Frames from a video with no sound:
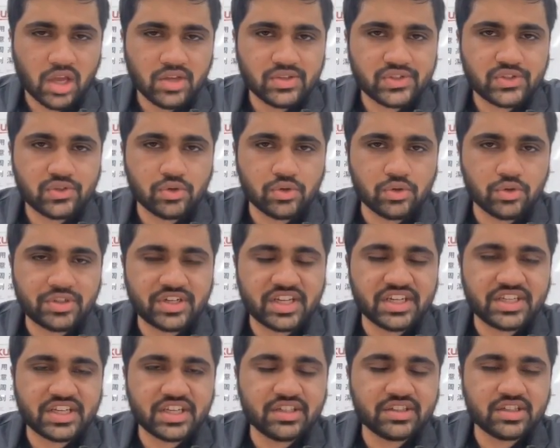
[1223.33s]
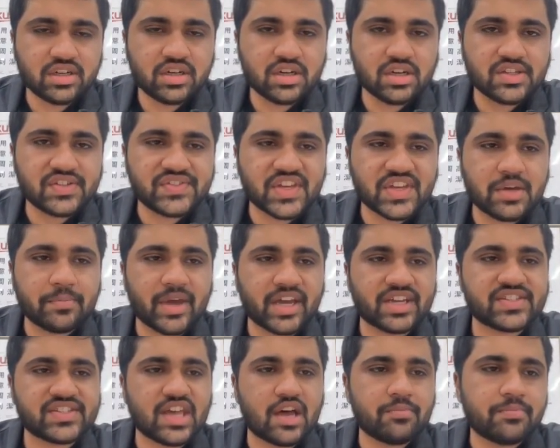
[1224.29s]
So, taking the same
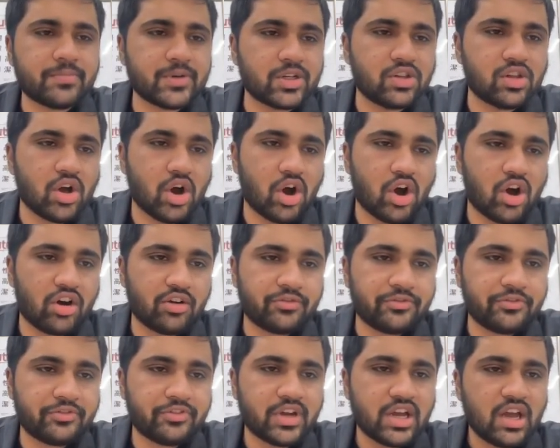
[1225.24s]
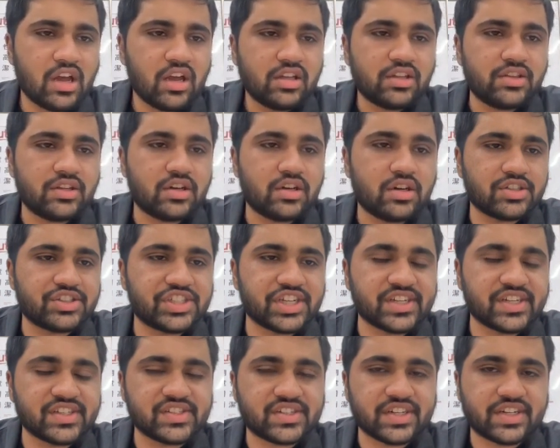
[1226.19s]
example of the
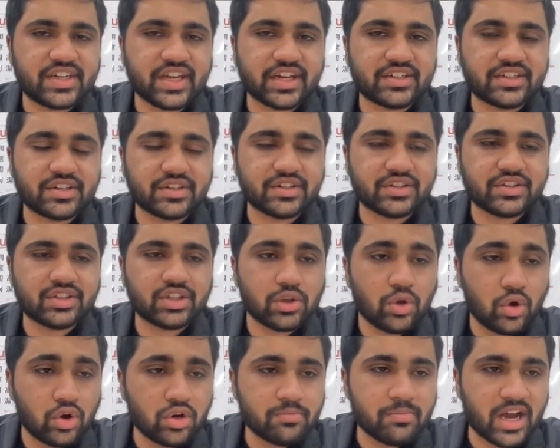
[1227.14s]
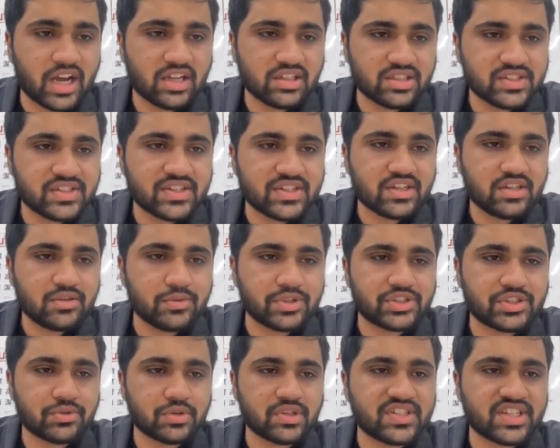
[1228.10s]
change detected in the load balancer, which
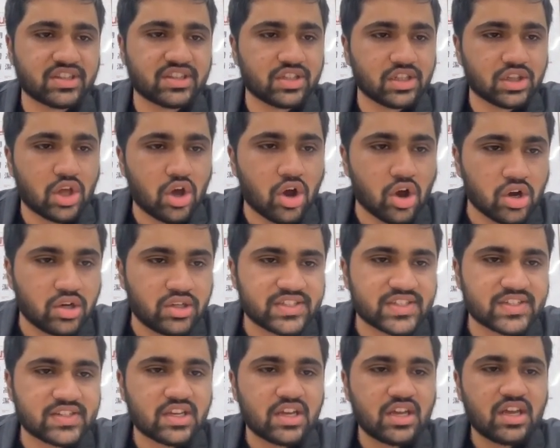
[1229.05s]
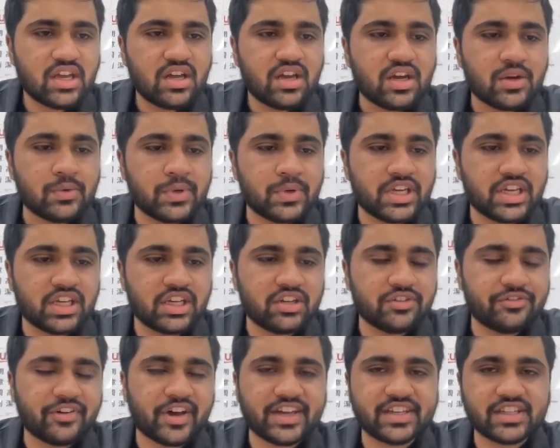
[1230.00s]
was in the logs, we
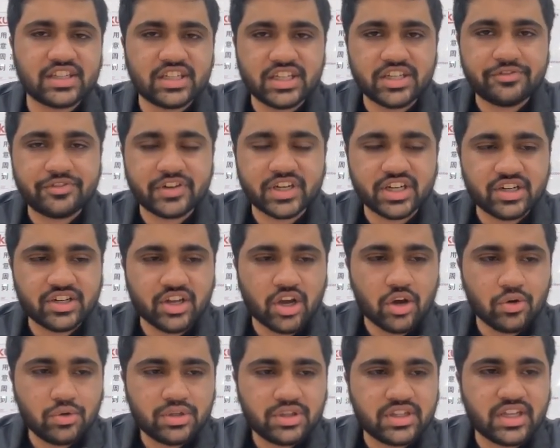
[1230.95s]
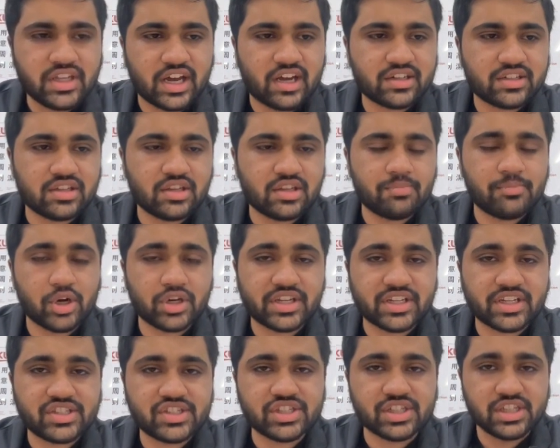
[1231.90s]
finally figured out that the
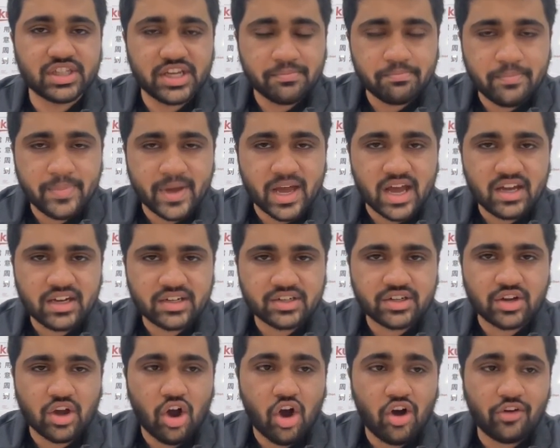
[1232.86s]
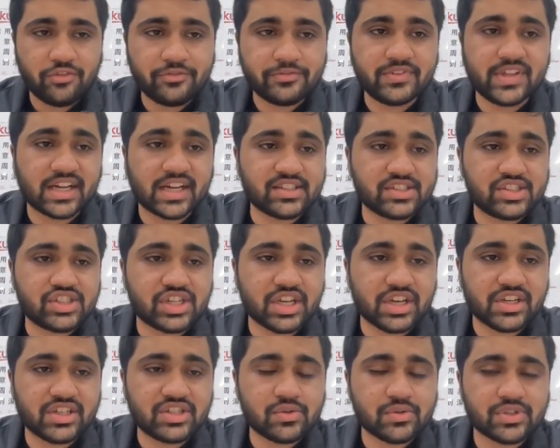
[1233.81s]
potential impact of that
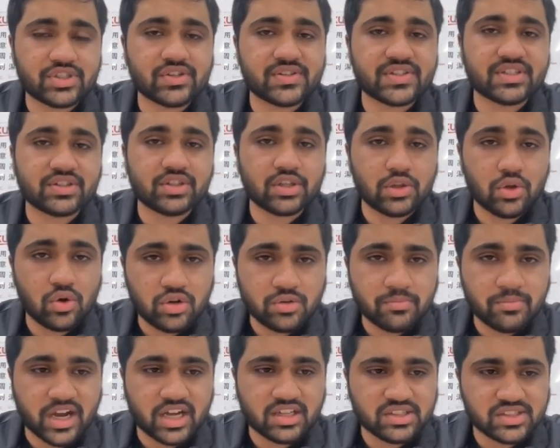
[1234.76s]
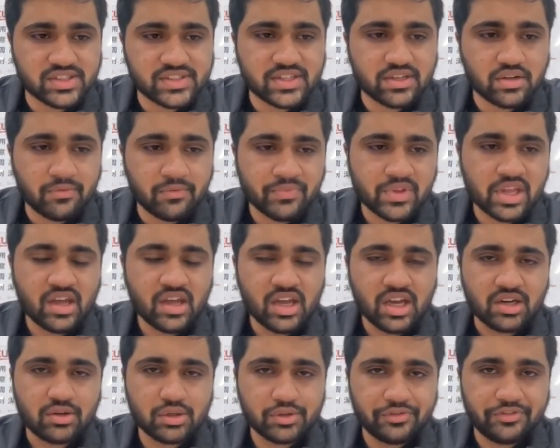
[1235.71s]
change, which was in the load balancer,
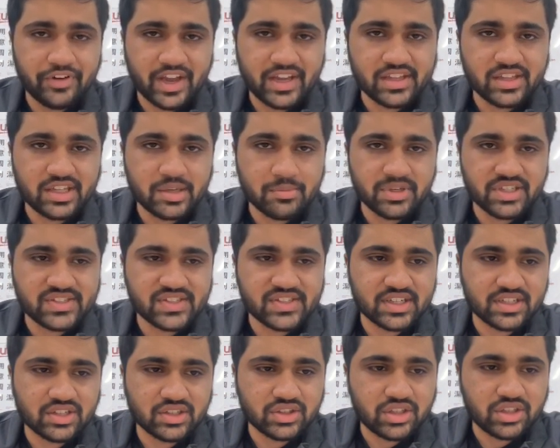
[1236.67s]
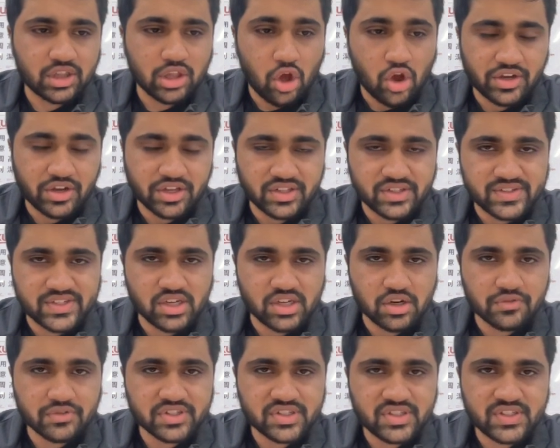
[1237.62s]
will finally be seen in the login
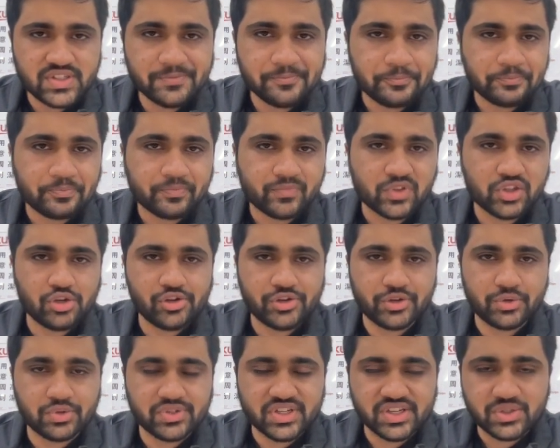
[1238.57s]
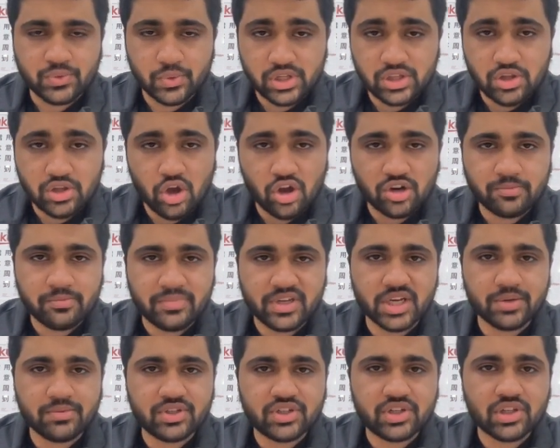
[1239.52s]
service. Your users will not be
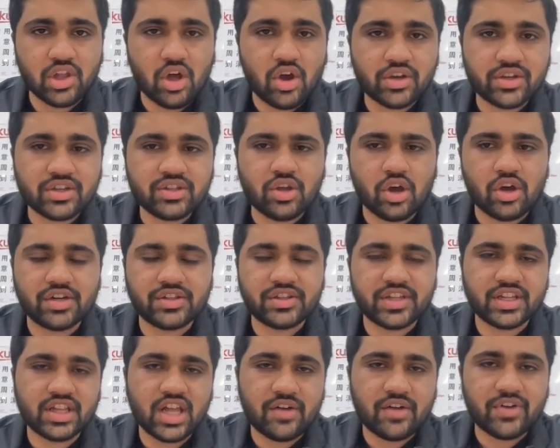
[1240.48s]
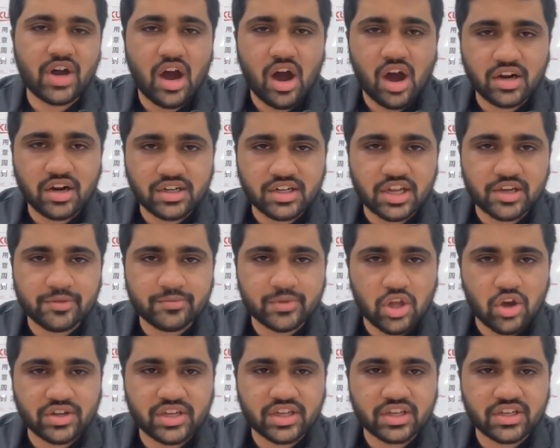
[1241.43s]
able to log in, or they'll have a hard time
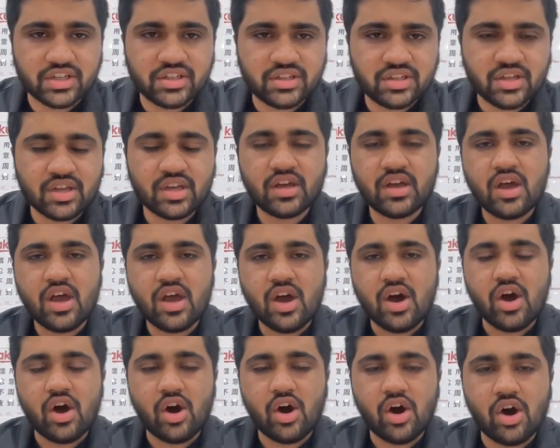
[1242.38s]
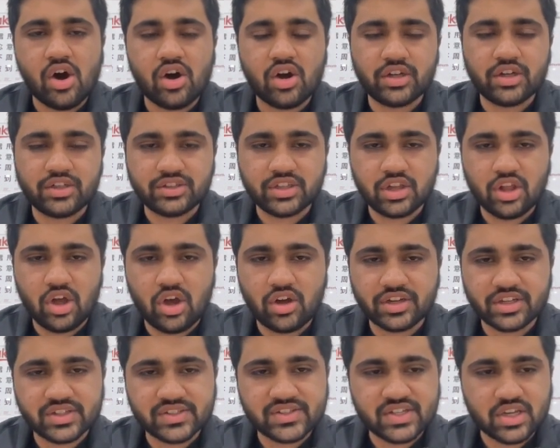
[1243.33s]
logging in, or the
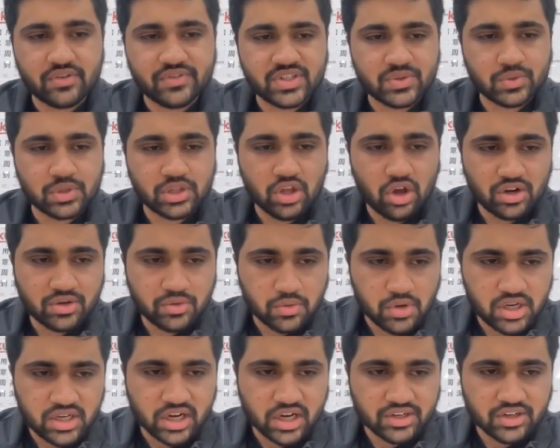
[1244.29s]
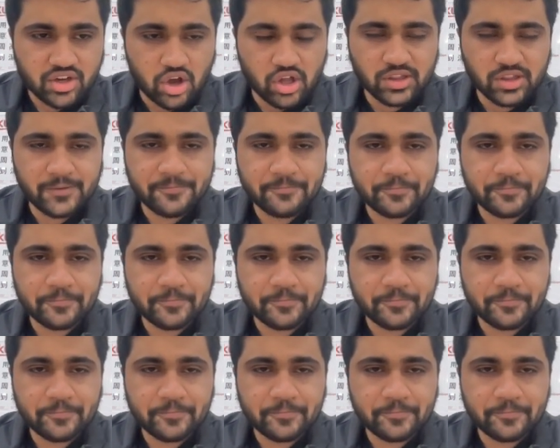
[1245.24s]
login service will not work at all.